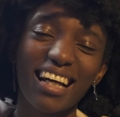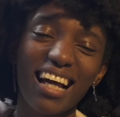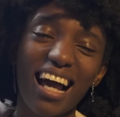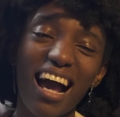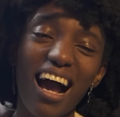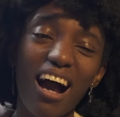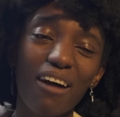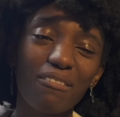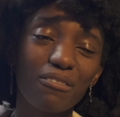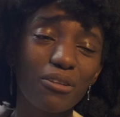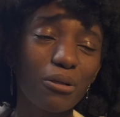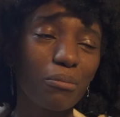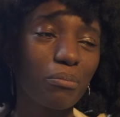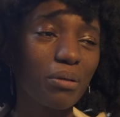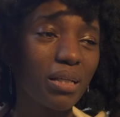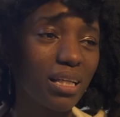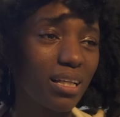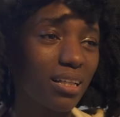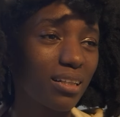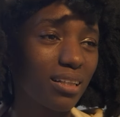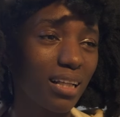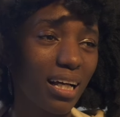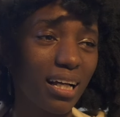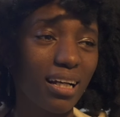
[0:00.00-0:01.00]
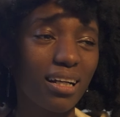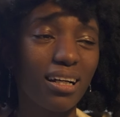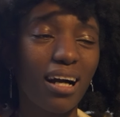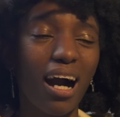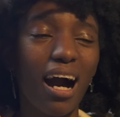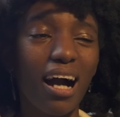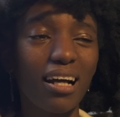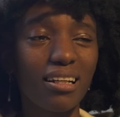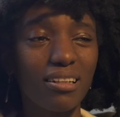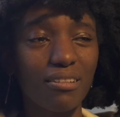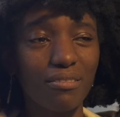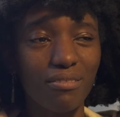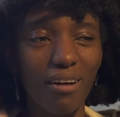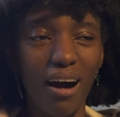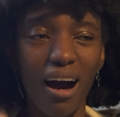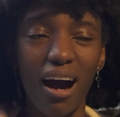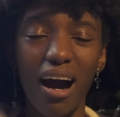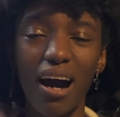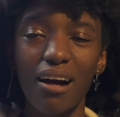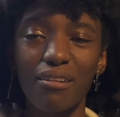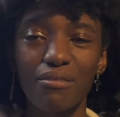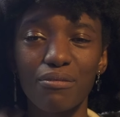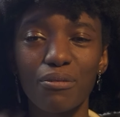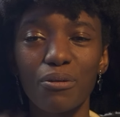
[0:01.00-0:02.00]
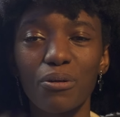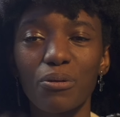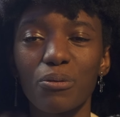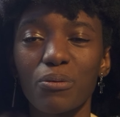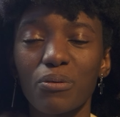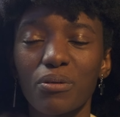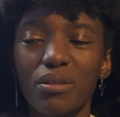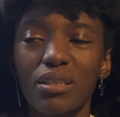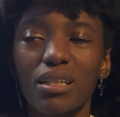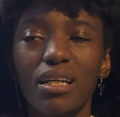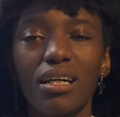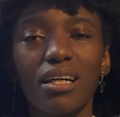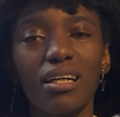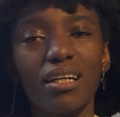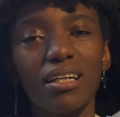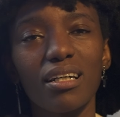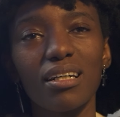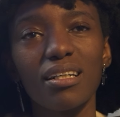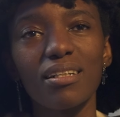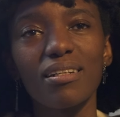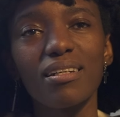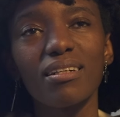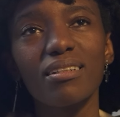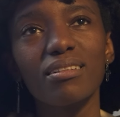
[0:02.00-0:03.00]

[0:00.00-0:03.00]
after being like kind of hot for uh